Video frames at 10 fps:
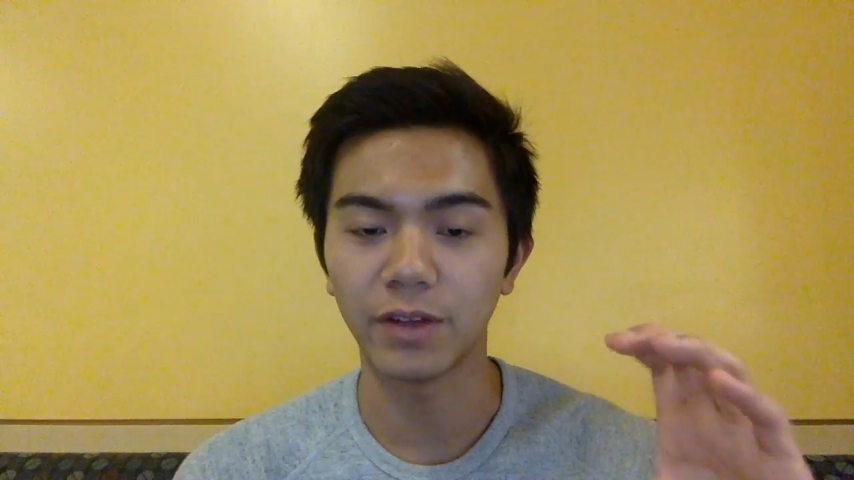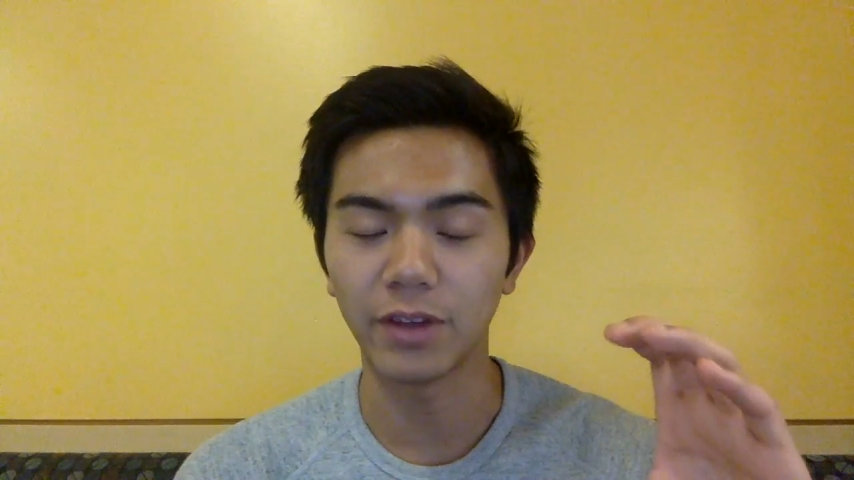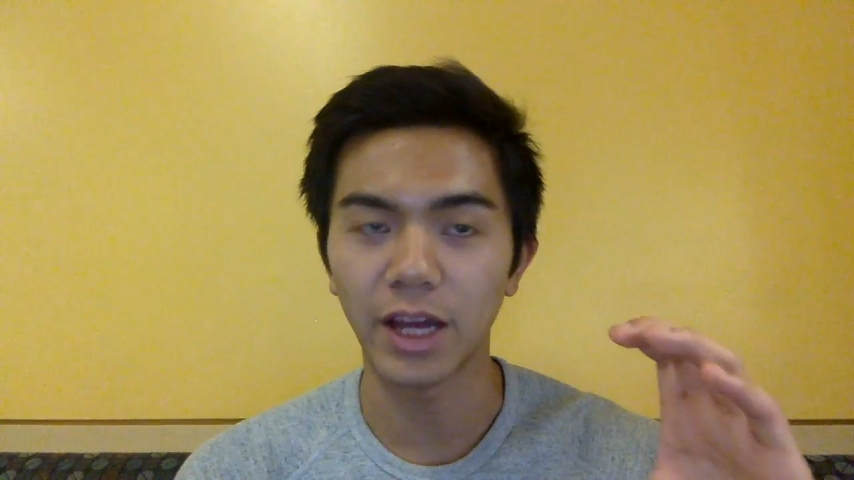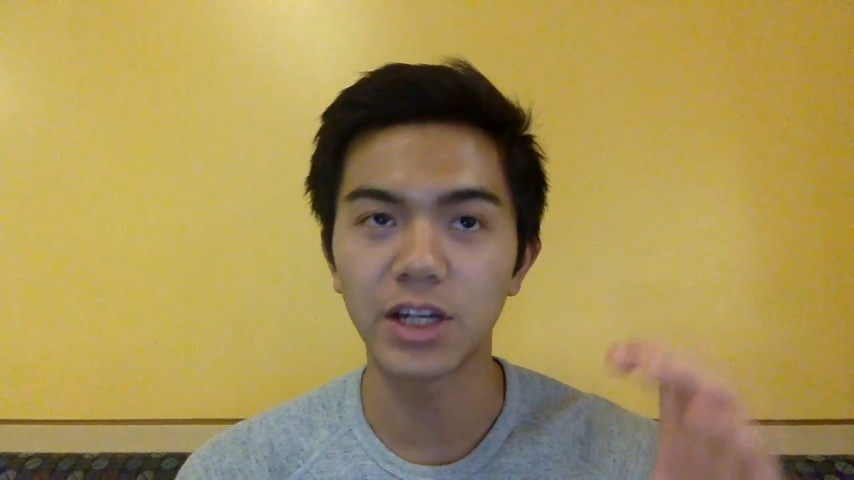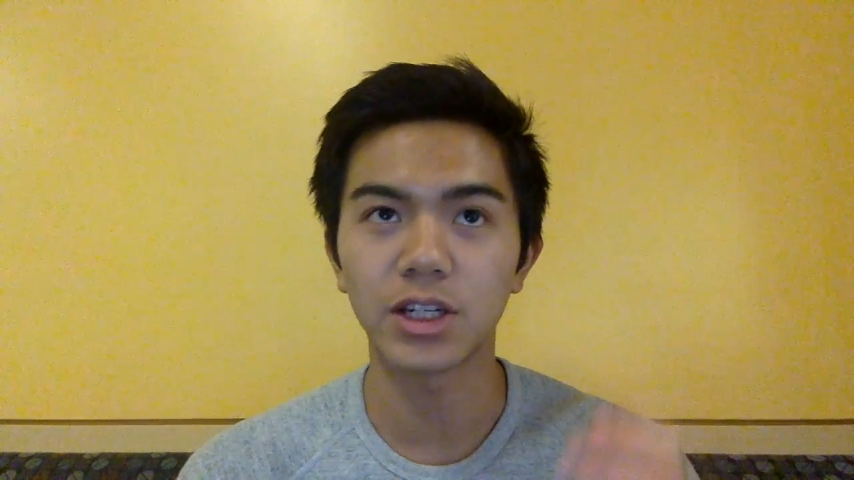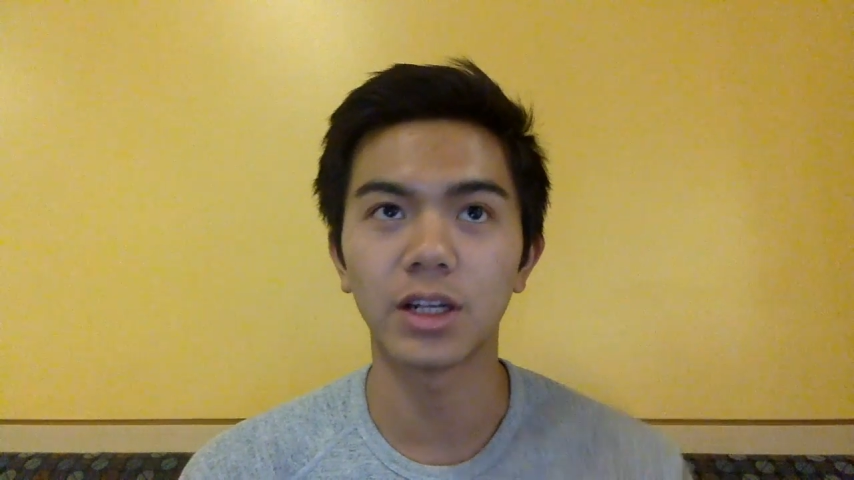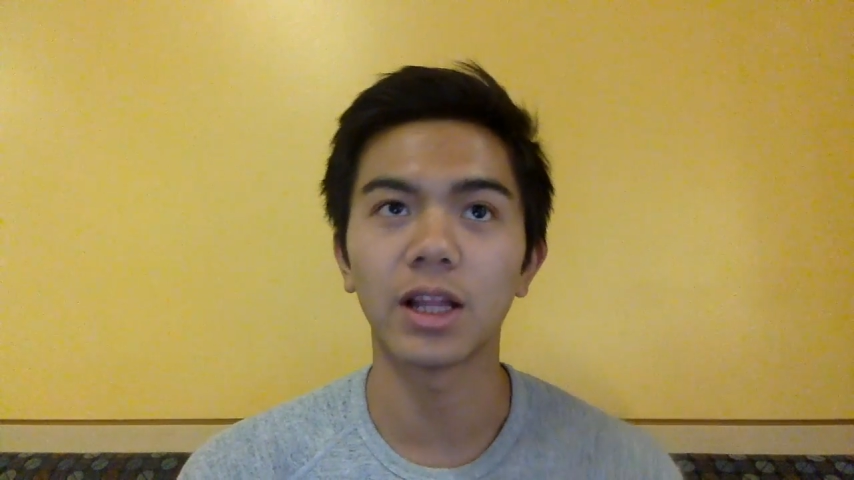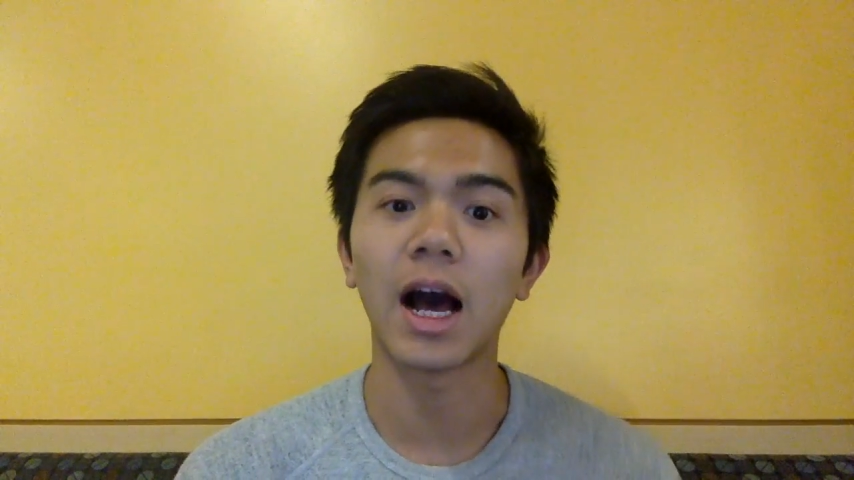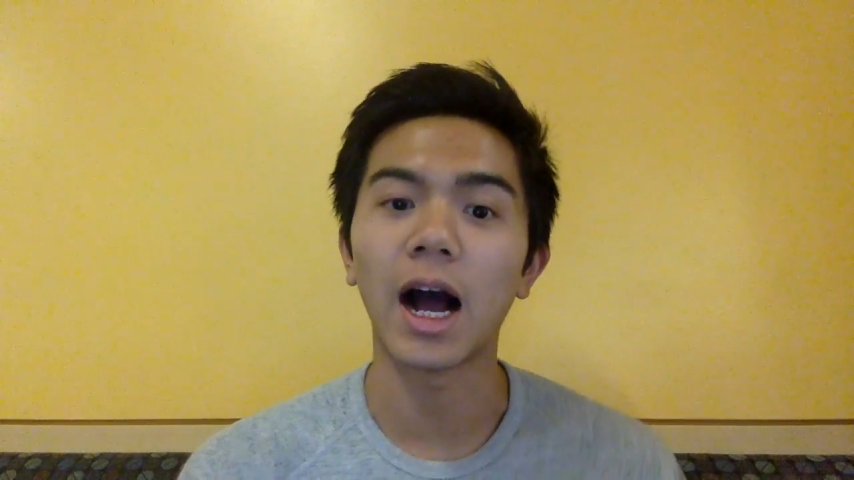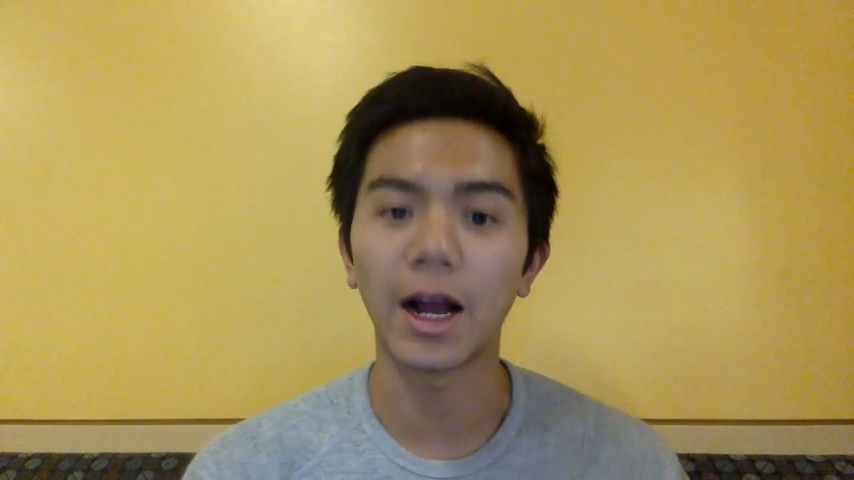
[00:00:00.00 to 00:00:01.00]
deviation,
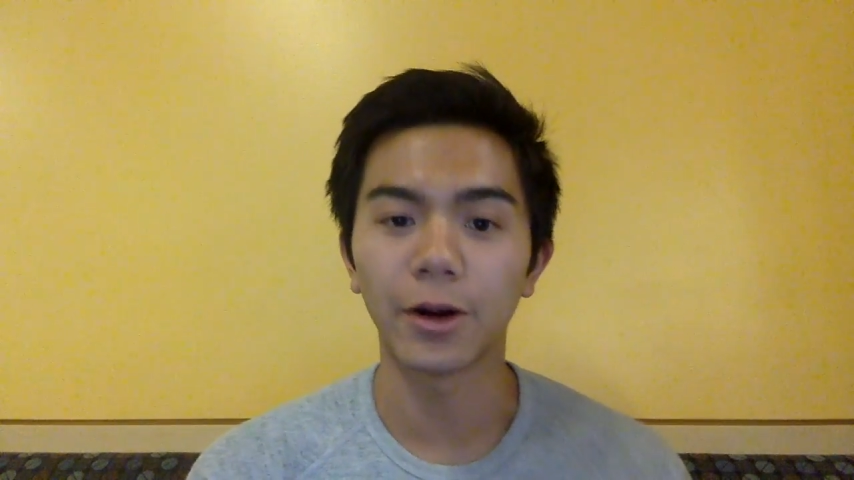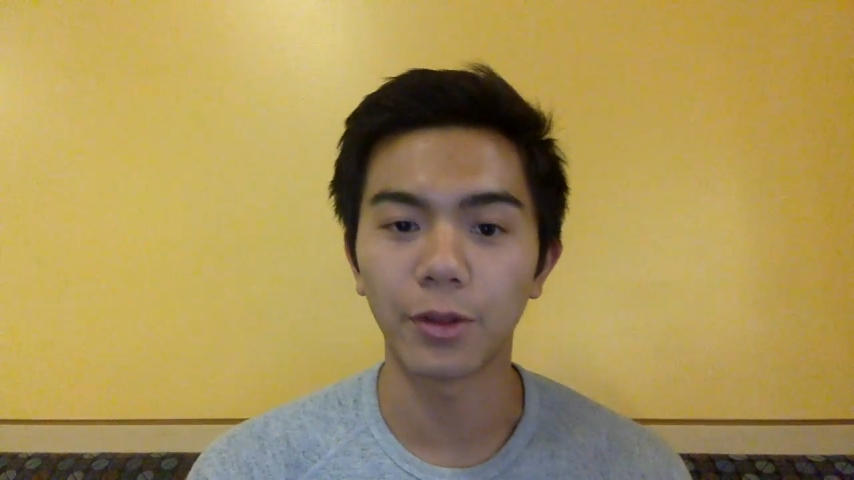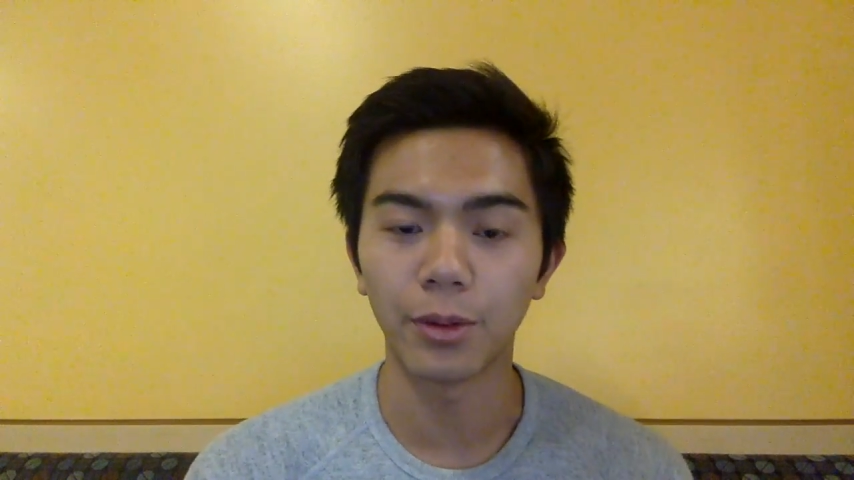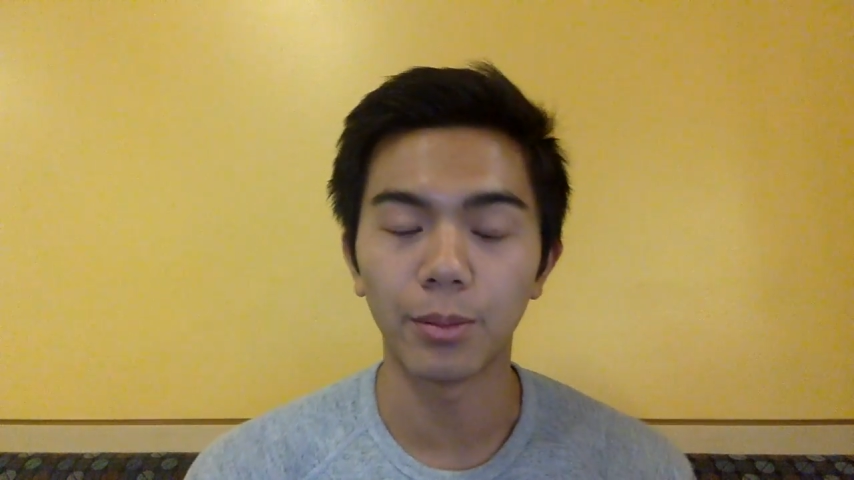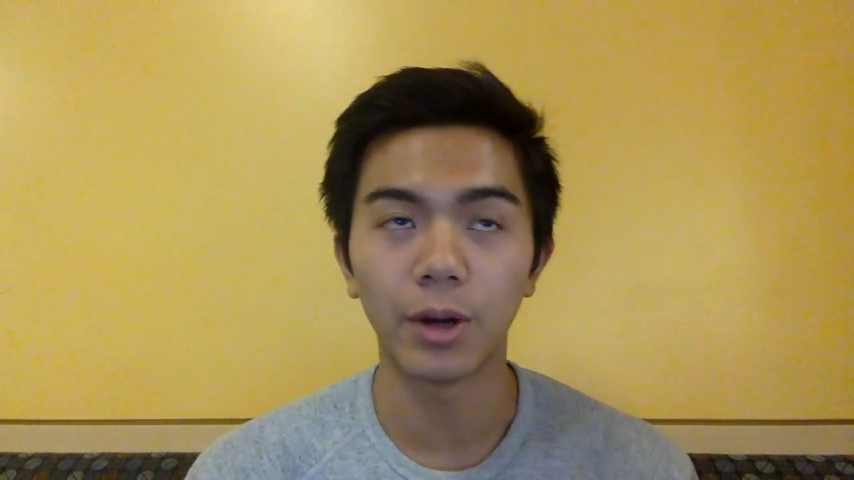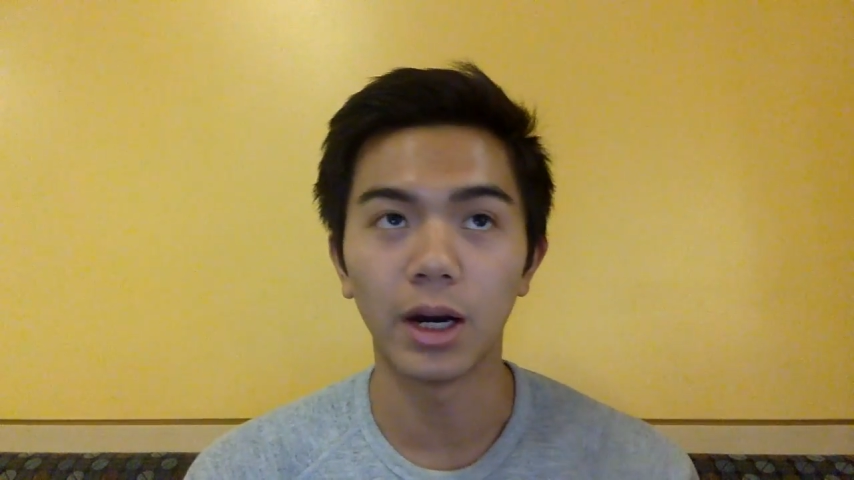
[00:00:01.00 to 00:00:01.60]
the higher the